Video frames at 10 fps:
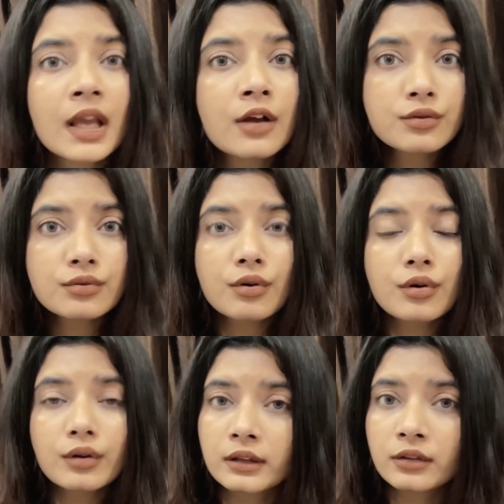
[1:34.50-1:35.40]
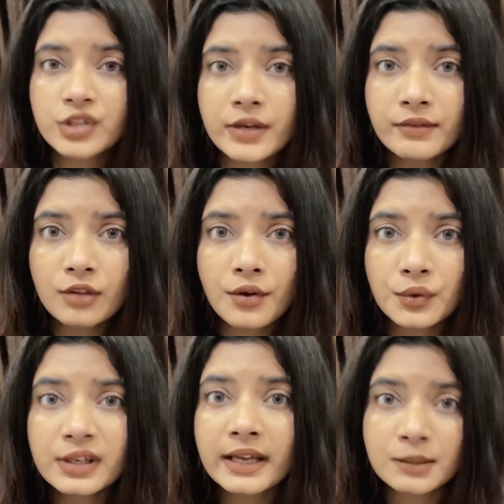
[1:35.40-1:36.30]
So shaving not
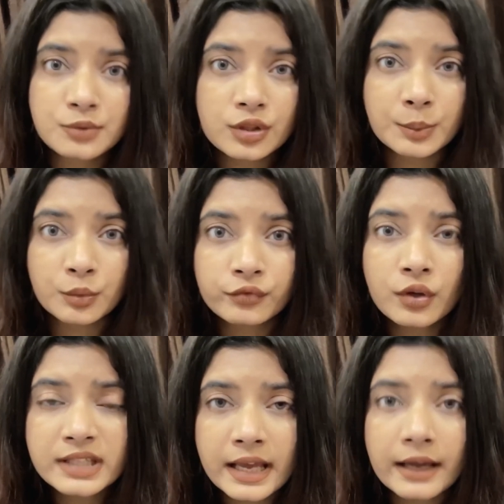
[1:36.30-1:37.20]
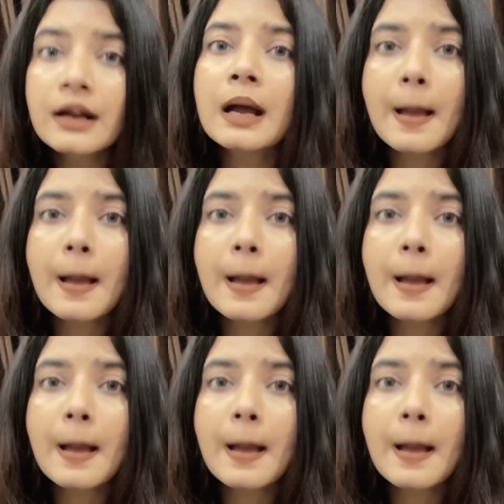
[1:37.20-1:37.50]
only helps to remove those hair,